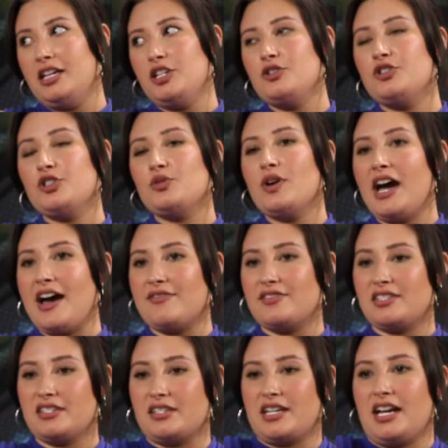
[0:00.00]
You do have
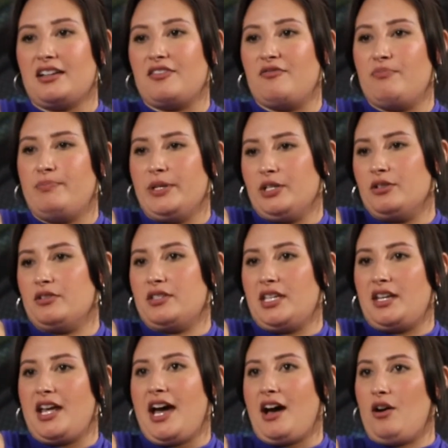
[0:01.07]
to kind of build
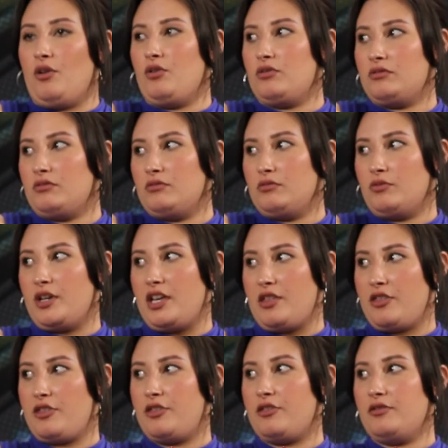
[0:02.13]
it out with
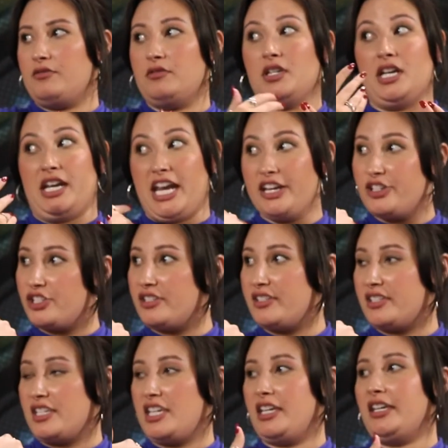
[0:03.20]
an
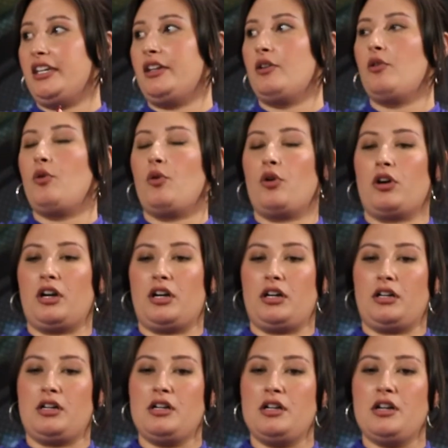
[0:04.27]
agency or